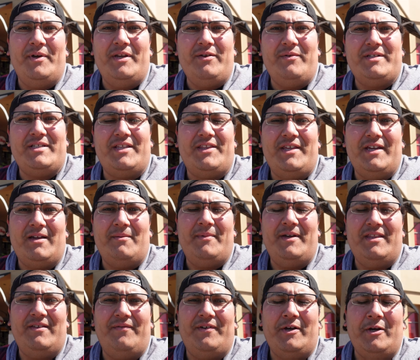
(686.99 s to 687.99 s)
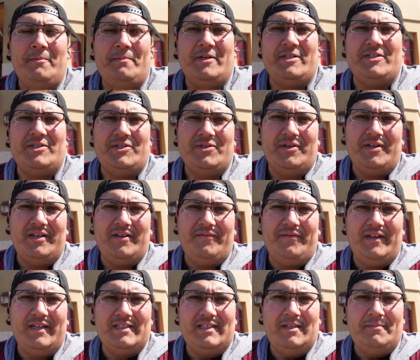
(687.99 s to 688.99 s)
But anyways, I think I'm gonna end the video. If you guys enjoyed it,
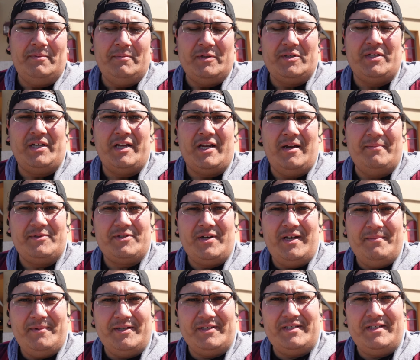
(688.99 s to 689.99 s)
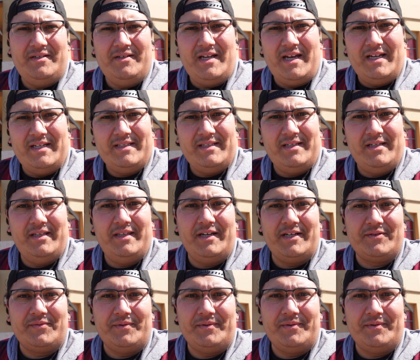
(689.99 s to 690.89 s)
if you guys did, make sure to like, comment, subscribe, and I'll see you guys in the next